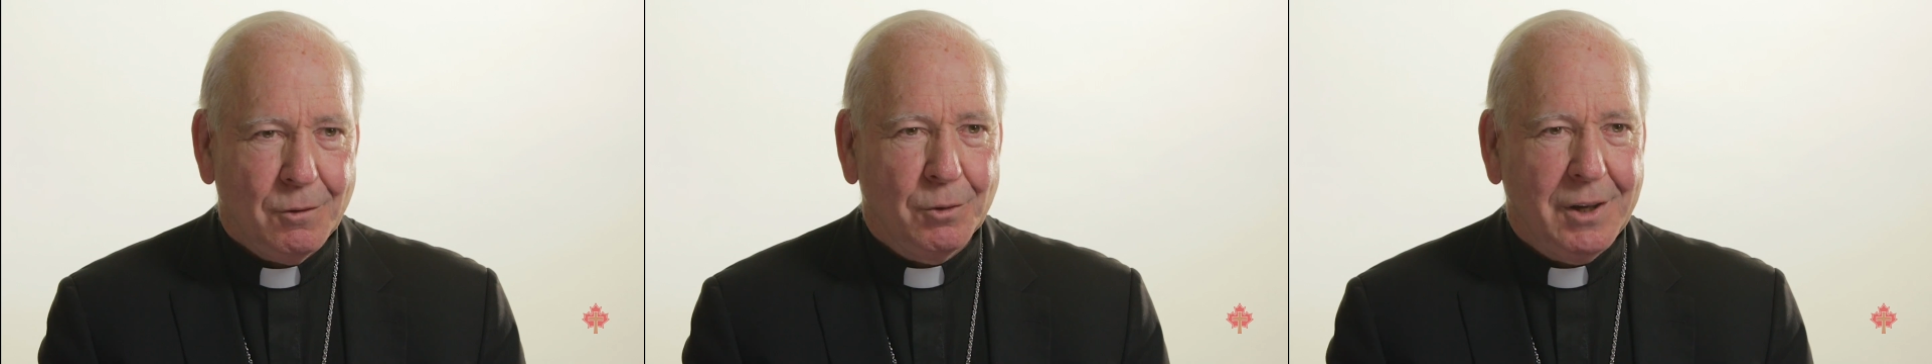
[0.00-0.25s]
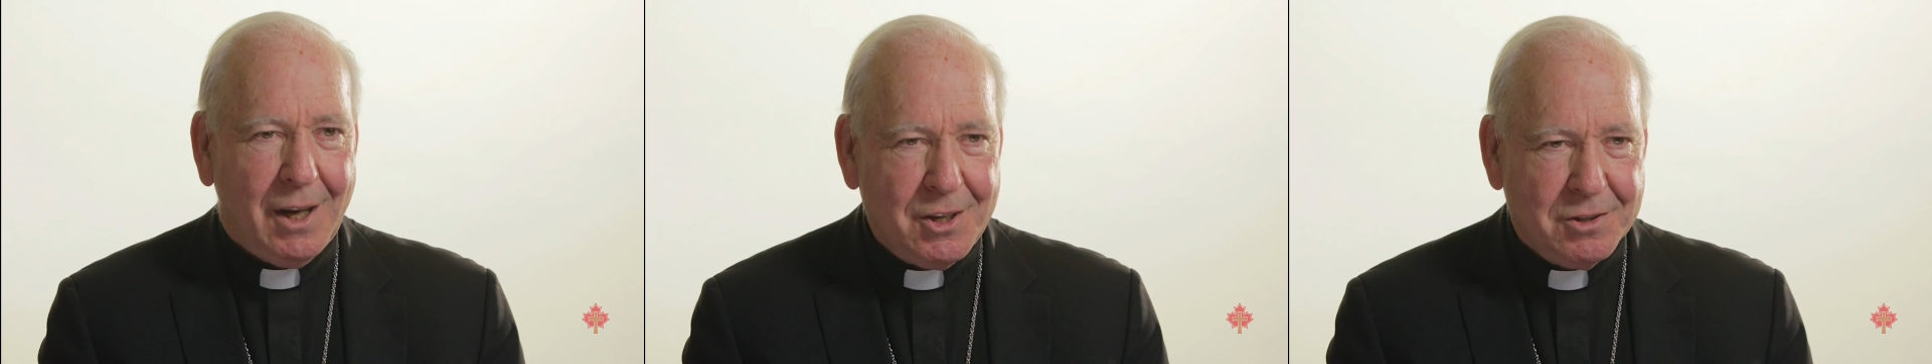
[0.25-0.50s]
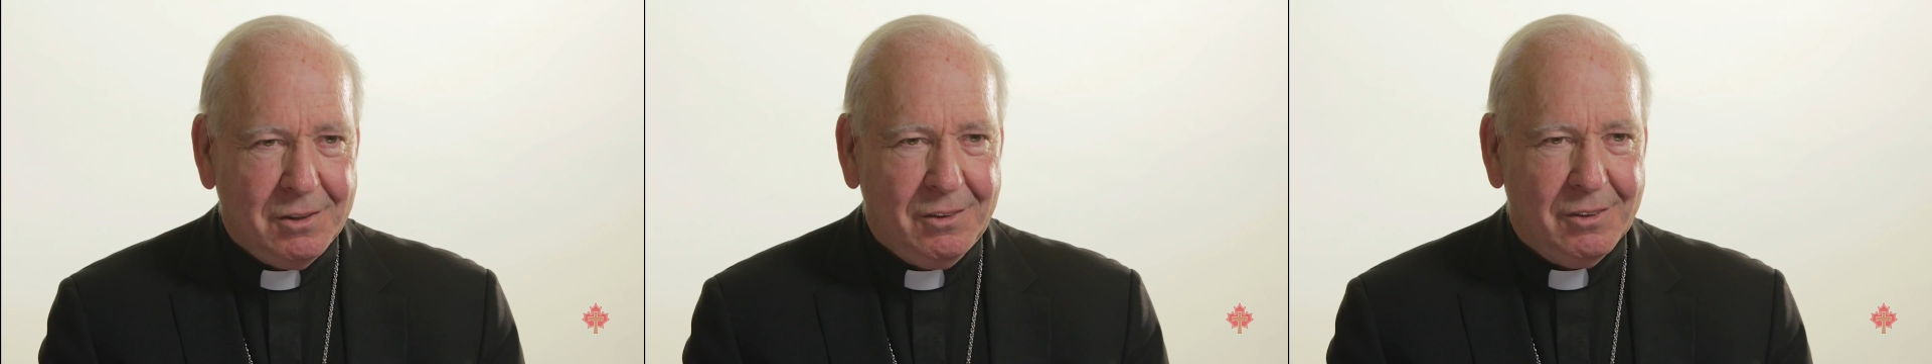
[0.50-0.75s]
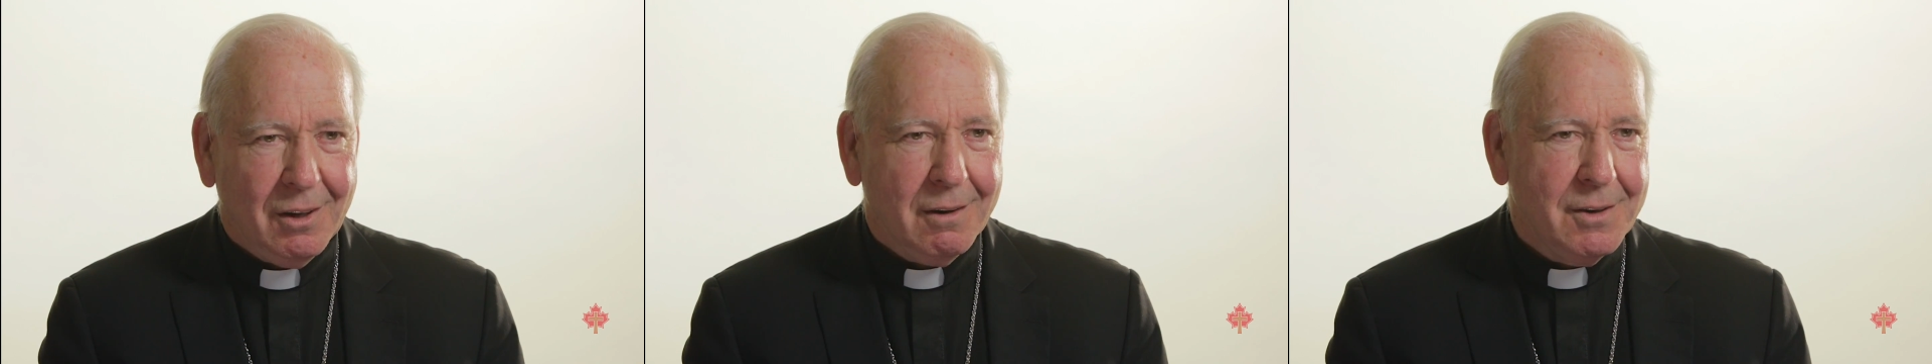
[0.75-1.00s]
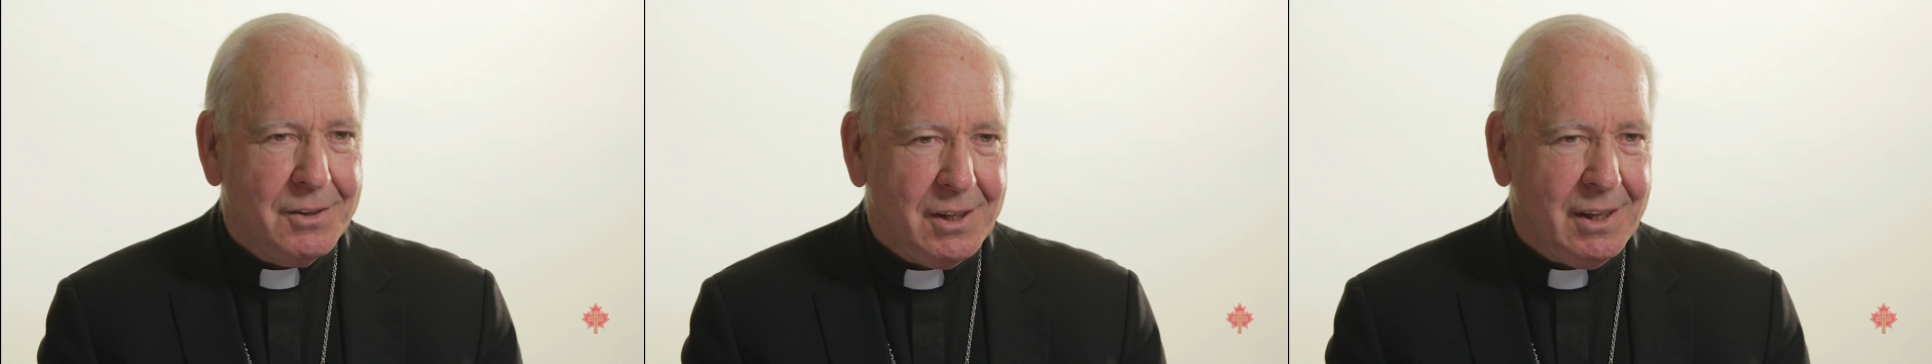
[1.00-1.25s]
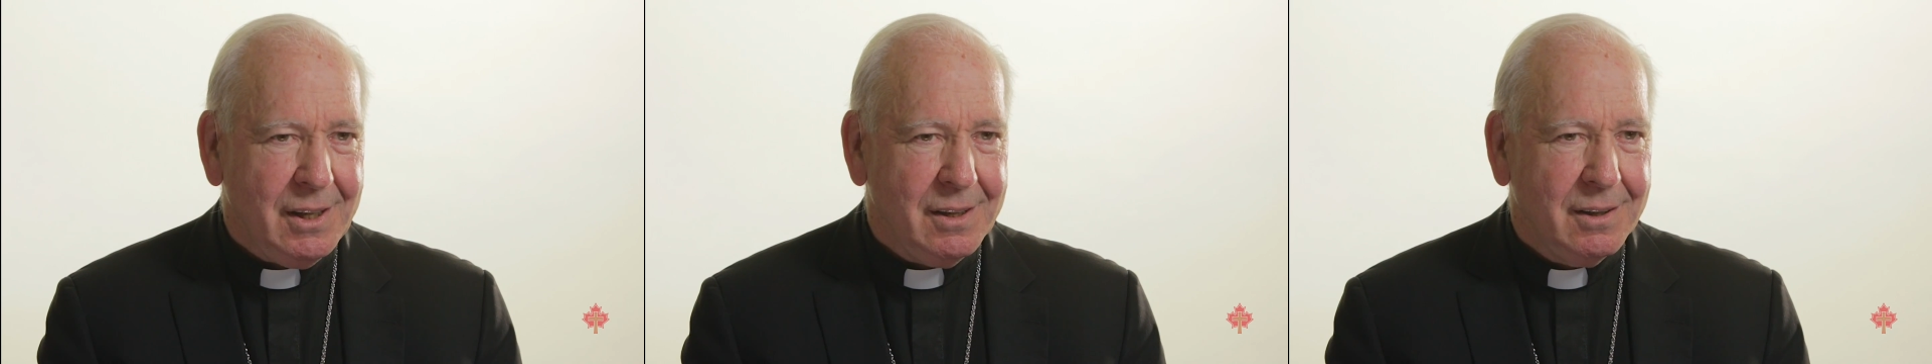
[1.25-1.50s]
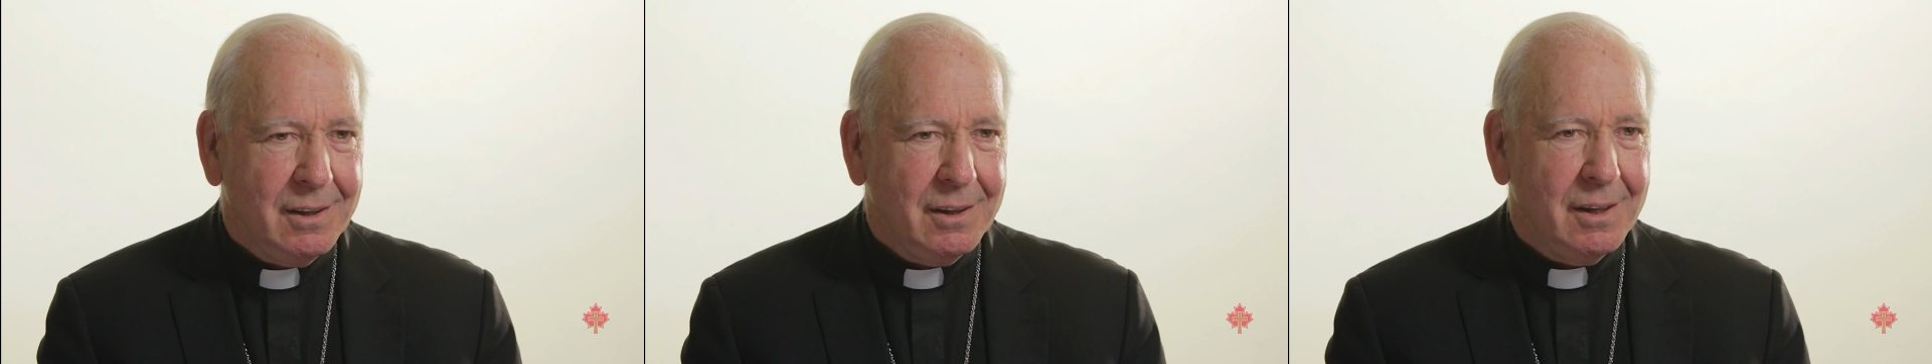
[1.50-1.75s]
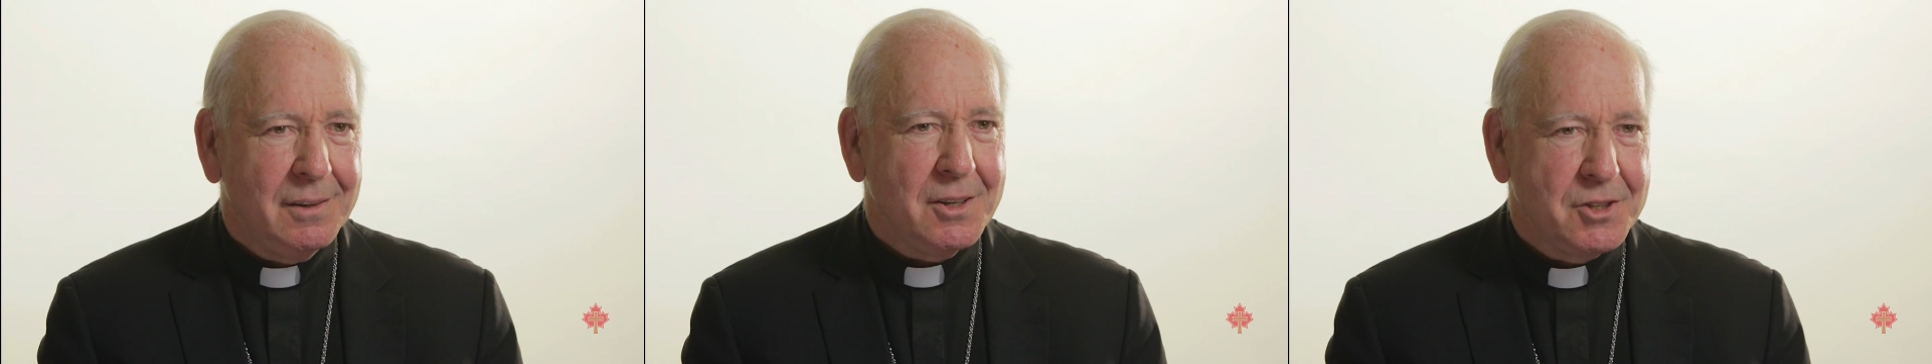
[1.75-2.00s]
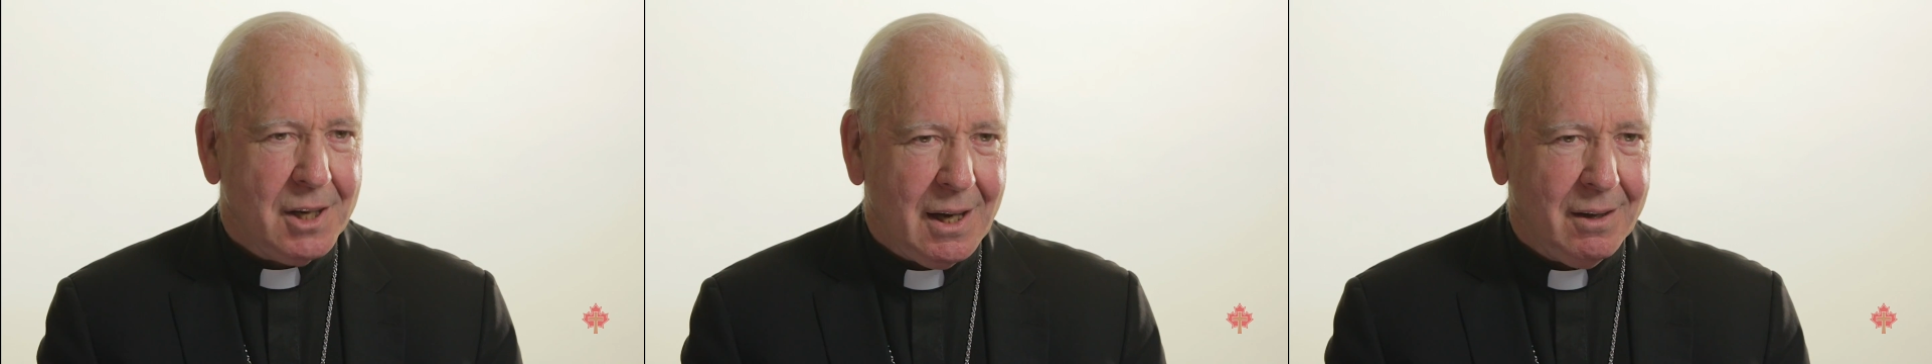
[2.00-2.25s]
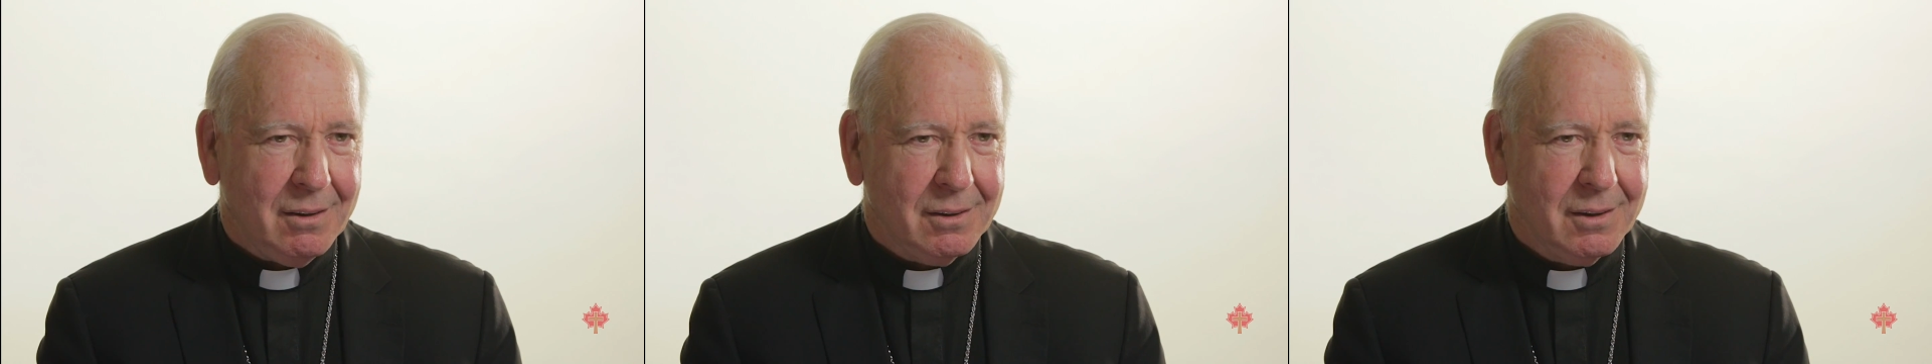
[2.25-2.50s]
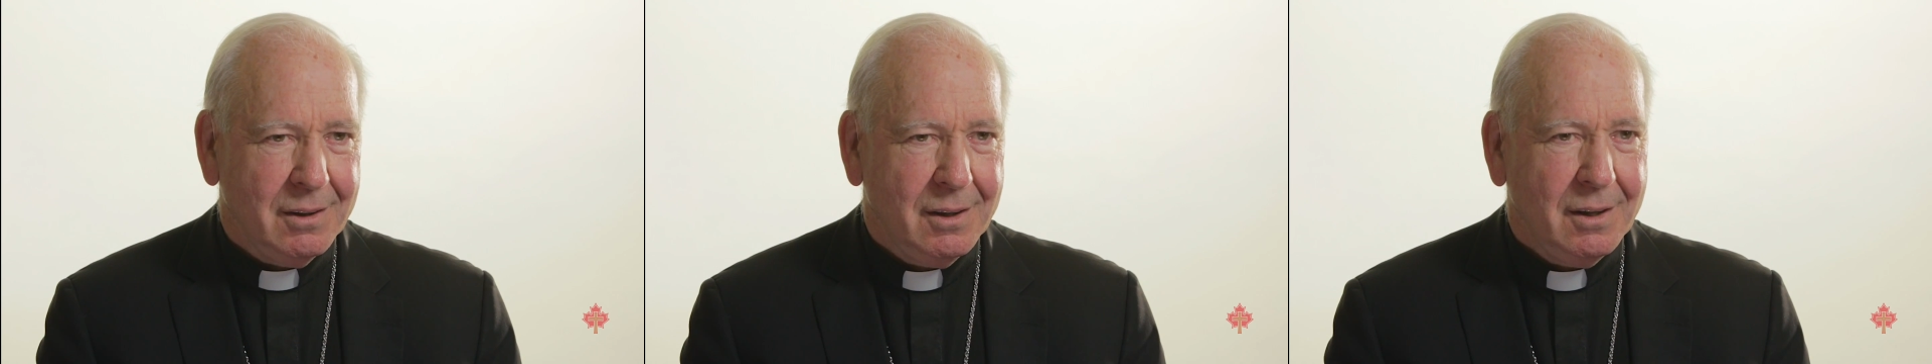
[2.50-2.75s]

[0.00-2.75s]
Vocations are a need in the child.